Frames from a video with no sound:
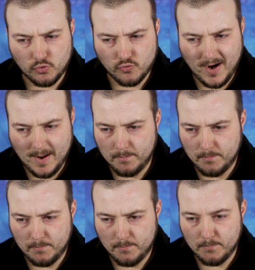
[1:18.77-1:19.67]

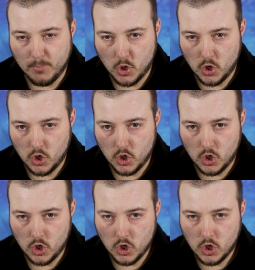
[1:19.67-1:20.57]

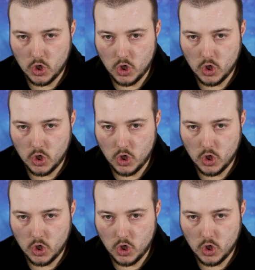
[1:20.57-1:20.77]
grabber.